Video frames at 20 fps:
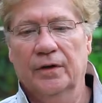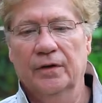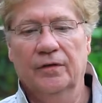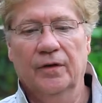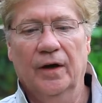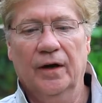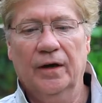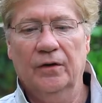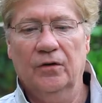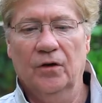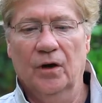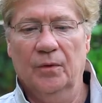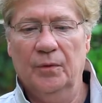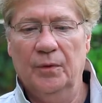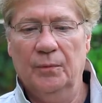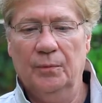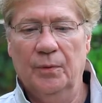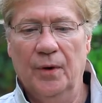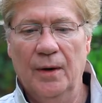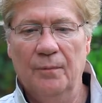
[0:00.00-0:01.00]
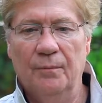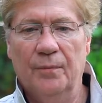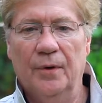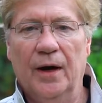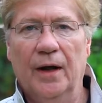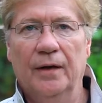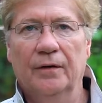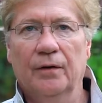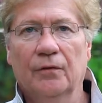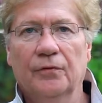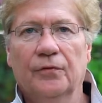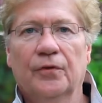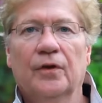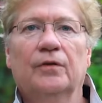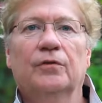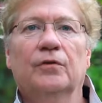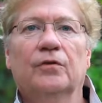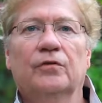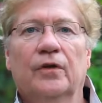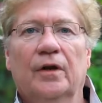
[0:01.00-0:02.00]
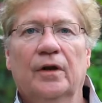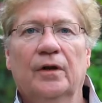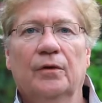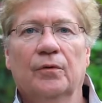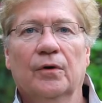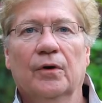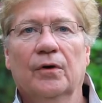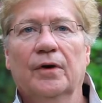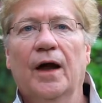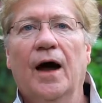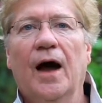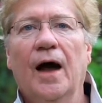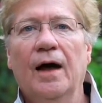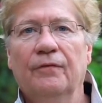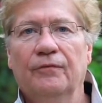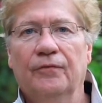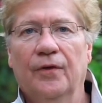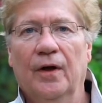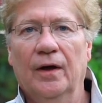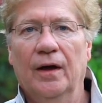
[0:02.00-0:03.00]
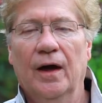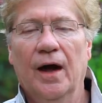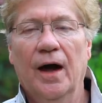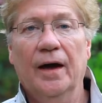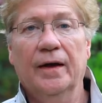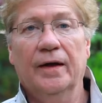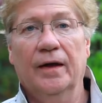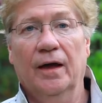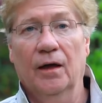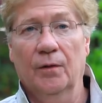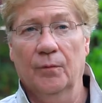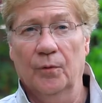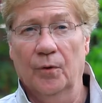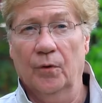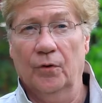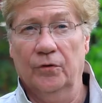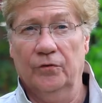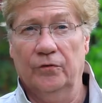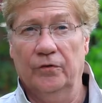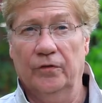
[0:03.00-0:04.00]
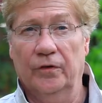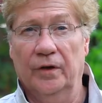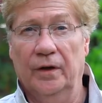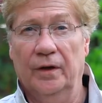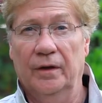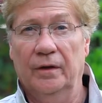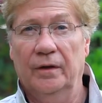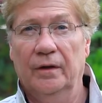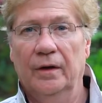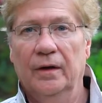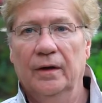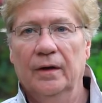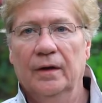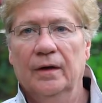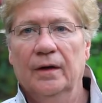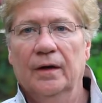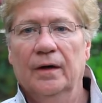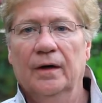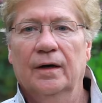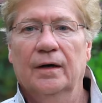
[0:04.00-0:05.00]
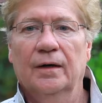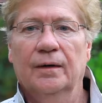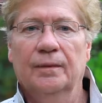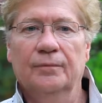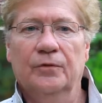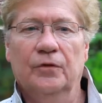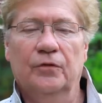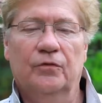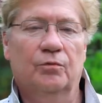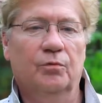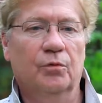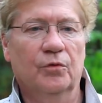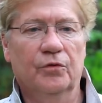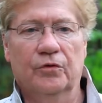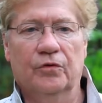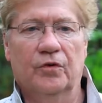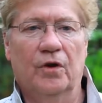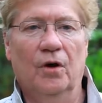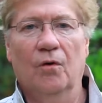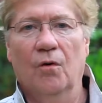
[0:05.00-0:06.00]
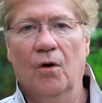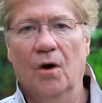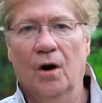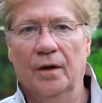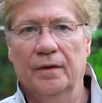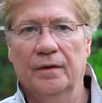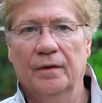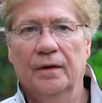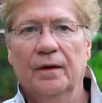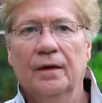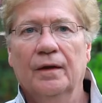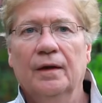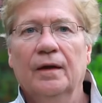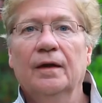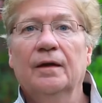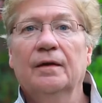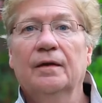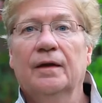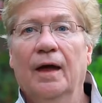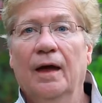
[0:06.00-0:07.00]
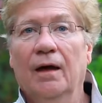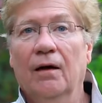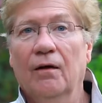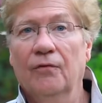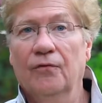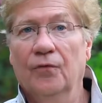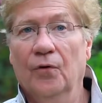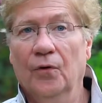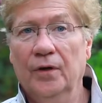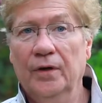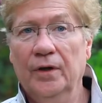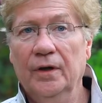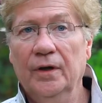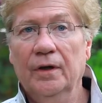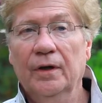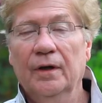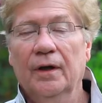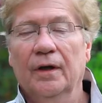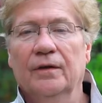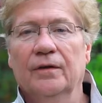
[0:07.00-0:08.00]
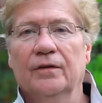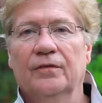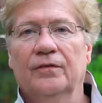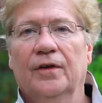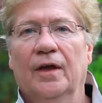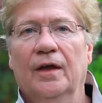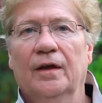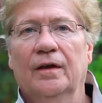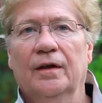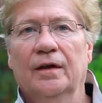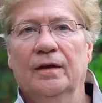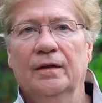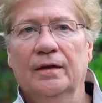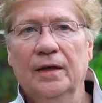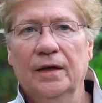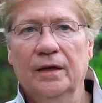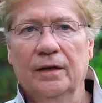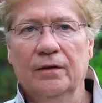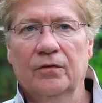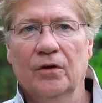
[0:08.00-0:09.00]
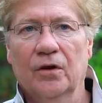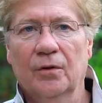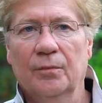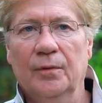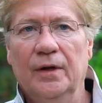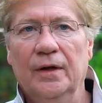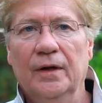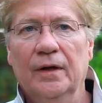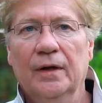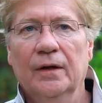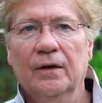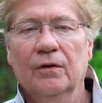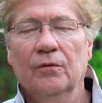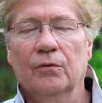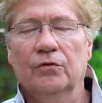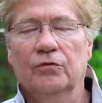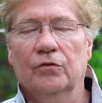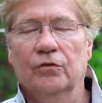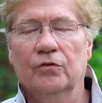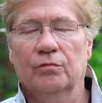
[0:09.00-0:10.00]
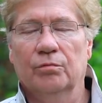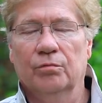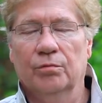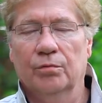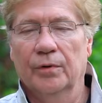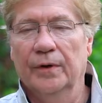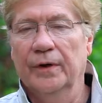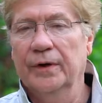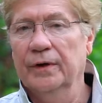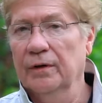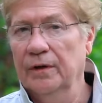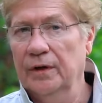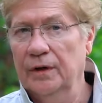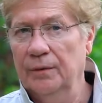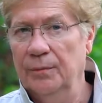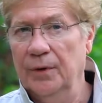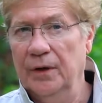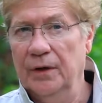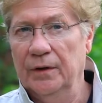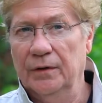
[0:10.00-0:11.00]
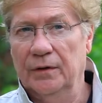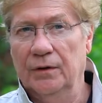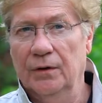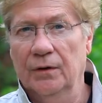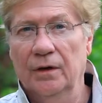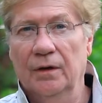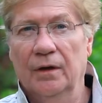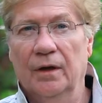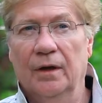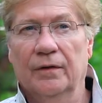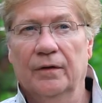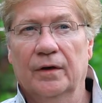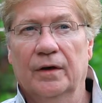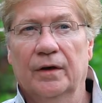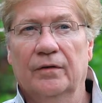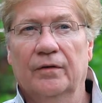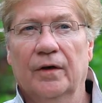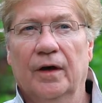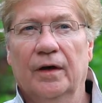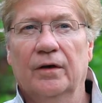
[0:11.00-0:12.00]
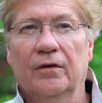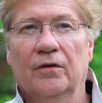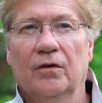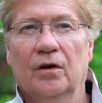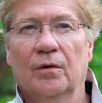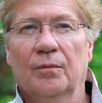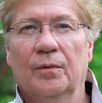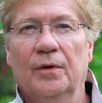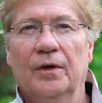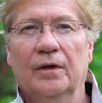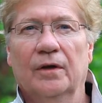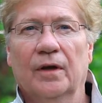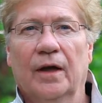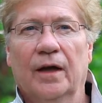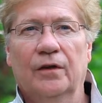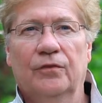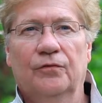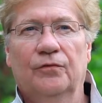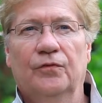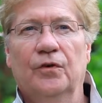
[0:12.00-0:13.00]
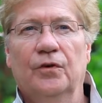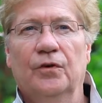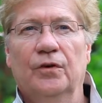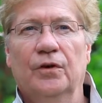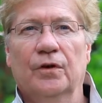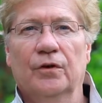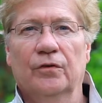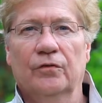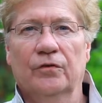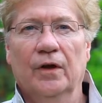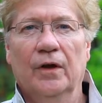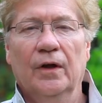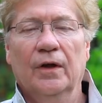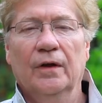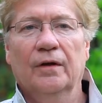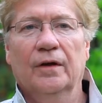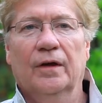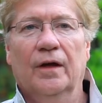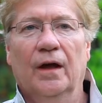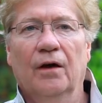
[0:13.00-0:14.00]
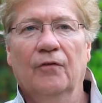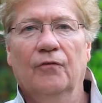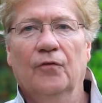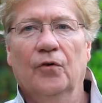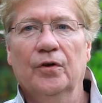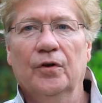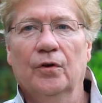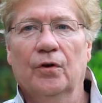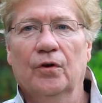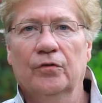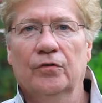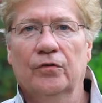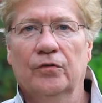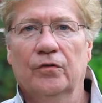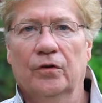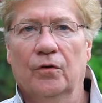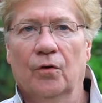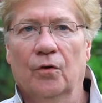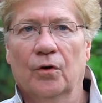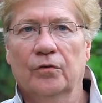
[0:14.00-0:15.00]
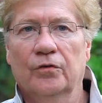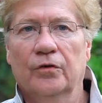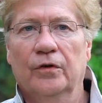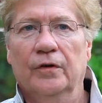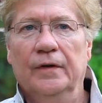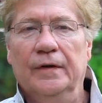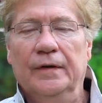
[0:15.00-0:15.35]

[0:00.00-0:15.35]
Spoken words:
Kentucky Derby prep, but I don't think there's any really high caliber horses in it. We'll just go on. In California, in the Santa Anita Derby, which has really been good in the Kentucky Derby in the last few years, the California horses, of course,